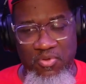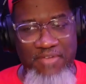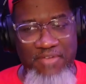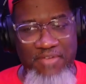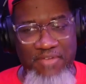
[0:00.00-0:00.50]

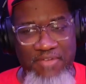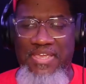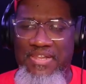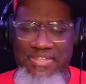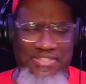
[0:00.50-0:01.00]
everything,
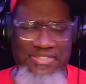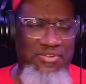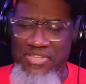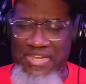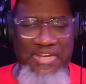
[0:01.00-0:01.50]
and, you
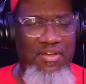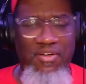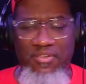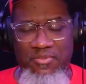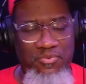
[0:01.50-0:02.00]
get in
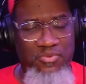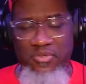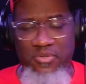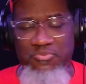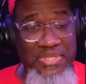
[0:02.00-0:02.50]
all
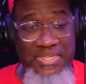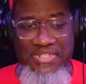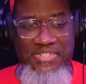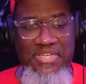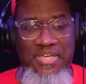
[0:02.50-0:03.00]
those
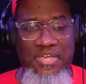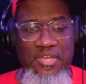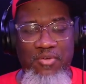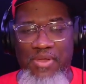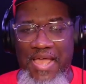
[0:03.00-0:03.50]
weeds,
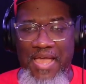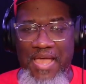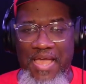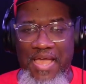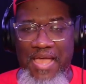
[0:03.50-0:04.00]
what
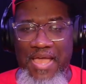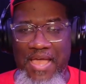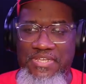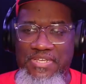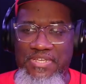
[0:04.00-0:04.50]
happens is
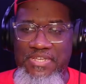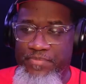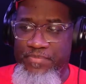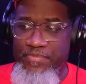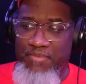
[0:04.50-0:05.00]
the
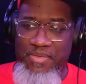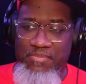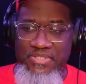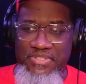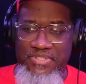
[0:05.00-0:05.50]
young people
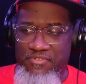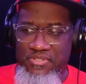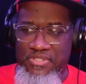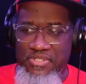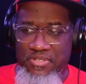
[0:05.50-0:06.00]
suffer,
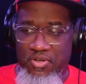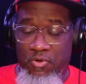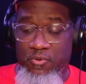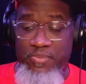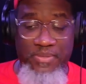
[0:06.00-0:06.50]
the
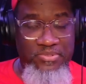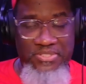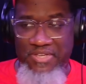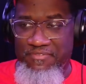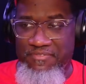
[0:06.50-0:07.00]
old people
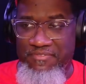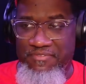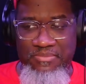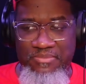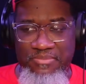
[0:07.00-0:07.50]
suffer, the
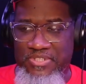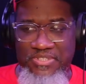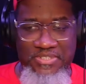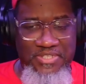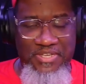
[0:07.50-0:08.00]

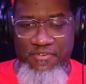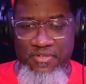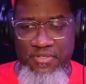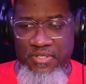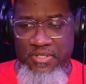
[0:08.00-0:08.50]
musicians
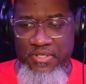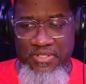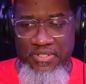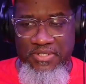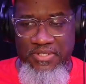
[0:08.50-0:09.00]
suffer,
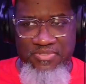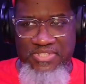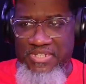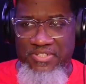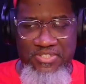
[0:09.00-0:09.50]
the
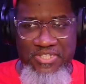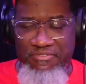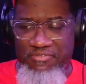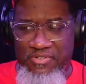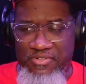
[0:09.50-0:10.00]
singers
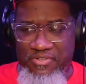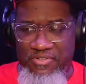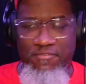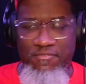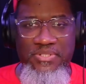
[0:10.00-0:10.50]
suffer,
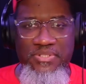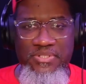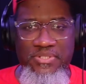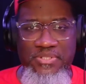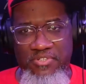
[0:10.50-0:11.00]
everyone
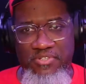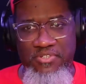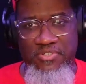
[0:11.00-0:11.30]
suffers.